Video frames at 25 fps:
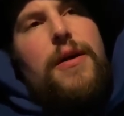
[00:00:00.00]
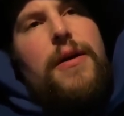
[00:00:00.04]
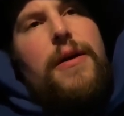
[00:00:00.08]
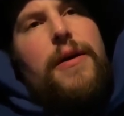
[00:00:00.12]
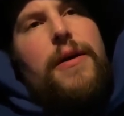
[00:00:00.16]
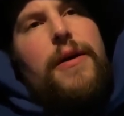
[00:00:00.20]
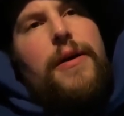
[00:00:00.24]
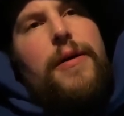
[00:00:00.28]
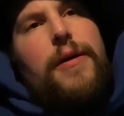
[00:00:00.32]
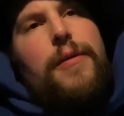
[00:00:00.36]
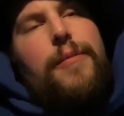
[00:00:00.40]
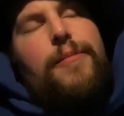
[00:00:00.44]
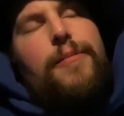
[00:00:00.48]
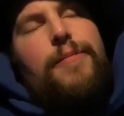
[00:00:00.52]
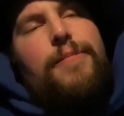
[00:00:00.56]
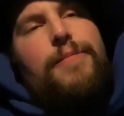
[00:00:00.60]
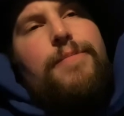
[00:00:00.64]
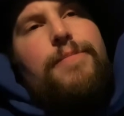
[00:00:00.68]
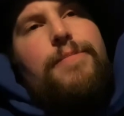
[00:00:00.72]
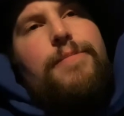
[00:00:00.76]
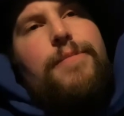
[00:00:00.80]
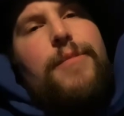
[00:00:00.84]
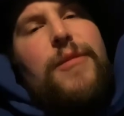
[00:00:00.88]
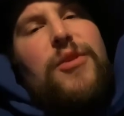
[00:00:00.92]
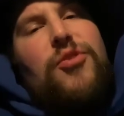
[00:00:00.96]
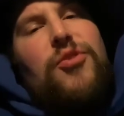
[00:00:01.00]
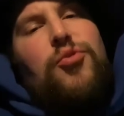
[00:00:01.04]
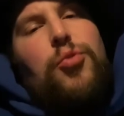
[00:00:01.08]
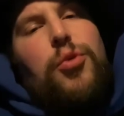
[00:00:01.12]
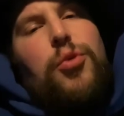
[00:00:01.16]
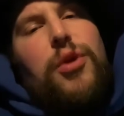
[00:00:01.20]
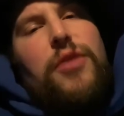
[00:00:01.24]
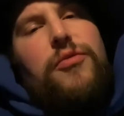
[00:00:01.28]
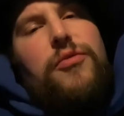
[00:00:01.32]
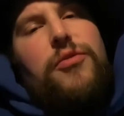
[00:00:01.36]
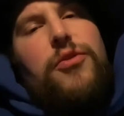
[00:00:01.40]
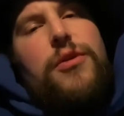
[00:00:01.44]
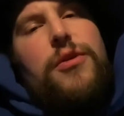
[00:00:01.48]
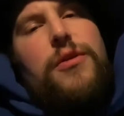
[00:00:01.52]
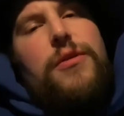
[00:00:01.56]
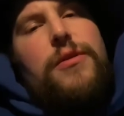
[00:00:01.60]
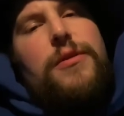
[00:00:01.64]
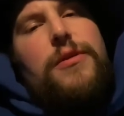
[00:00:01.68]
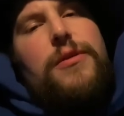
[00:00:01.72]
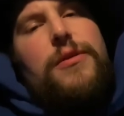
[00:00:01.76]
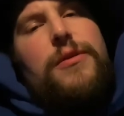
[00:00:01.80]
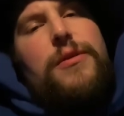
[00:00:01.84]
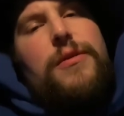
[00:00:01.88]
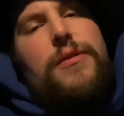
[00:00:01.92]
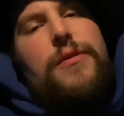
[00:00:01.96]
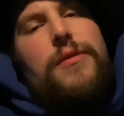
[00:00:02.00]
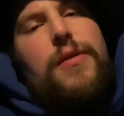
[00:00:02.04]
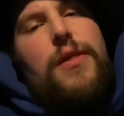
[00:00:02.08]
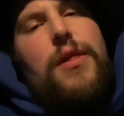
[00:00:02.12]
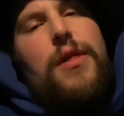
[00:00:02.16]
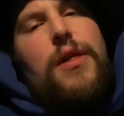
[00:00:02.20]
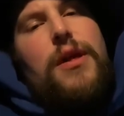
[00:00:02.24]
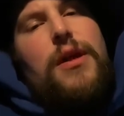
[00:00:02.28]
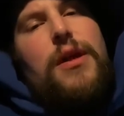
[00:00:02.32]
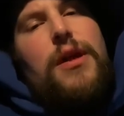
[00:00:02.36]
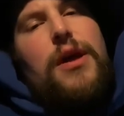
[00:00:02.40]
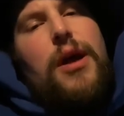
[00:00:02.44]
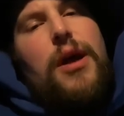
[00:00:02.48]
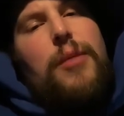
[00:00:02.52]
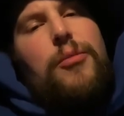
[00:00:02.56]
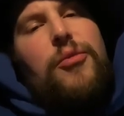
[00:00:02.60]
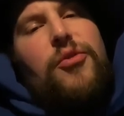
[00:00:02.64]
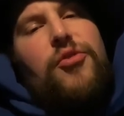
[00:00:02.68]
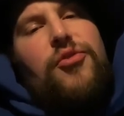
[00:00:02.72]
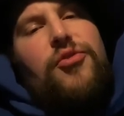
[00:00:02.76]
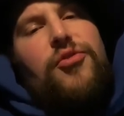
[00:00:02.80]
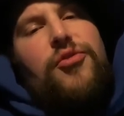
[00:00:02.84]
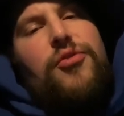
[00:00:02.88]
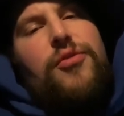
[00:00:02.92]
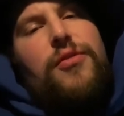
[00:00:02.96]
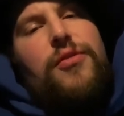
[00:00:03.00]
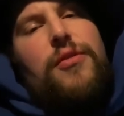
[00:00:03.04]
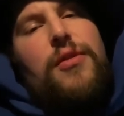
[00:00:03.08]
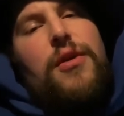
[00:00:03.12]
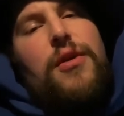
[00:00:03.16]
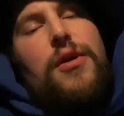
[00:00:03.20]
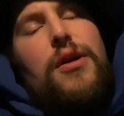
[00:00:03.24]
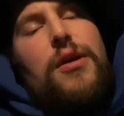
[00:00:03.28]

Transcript: Um, it's whatever. I'm just